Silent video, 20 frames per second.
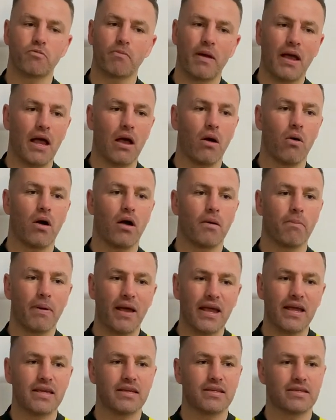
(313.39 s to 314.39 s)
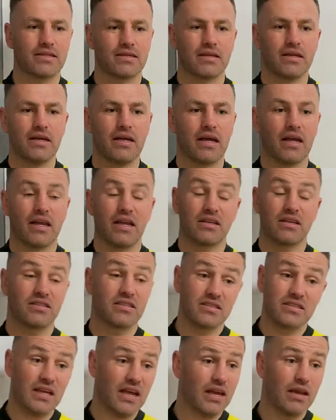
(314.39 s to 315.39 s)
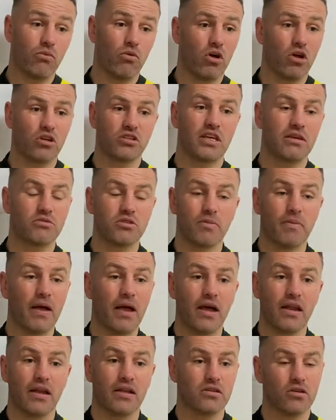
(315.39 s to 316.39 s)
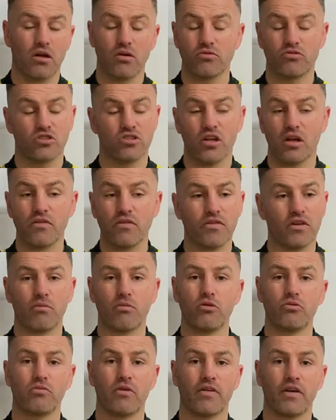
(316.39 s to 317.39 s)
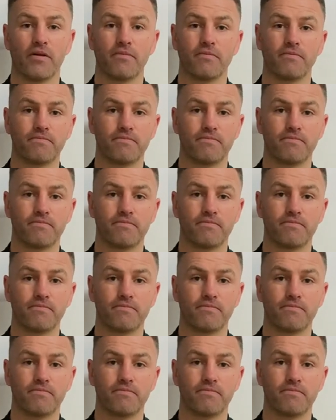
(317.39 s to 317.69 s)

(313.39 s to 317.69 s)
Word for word: power, pace, and that's exactly what our team's about. And I am just over the moon with it.